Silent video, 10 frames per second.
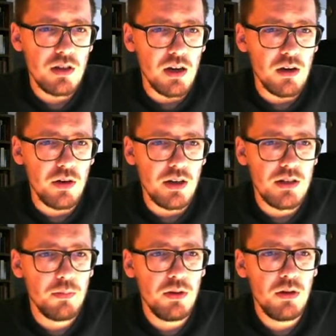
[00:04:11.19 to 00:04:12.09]
Yeah, okay,
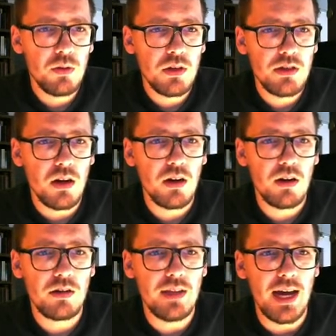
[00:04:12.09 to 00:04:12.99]
so blue ones
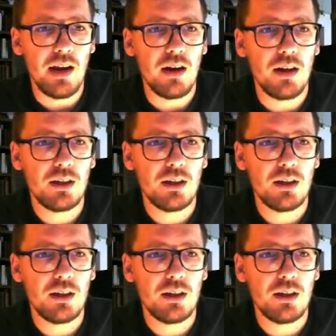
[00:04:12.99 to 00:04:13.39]
are data.